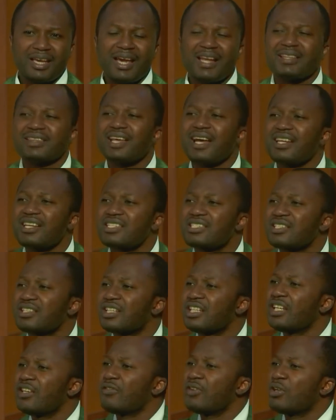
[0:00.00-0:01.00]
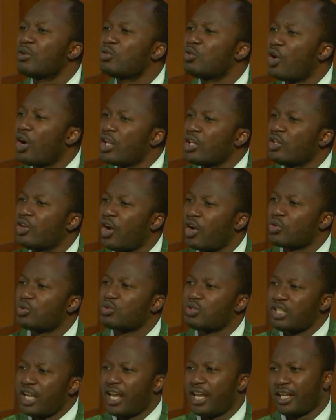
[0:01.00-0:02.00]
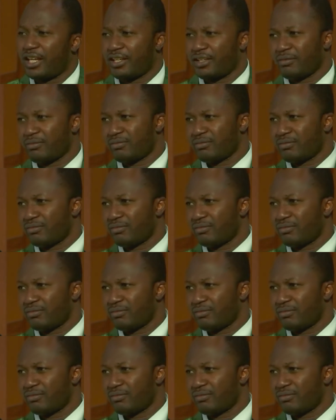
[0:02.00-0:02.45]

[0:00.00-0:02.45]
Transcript: And that is even going on today.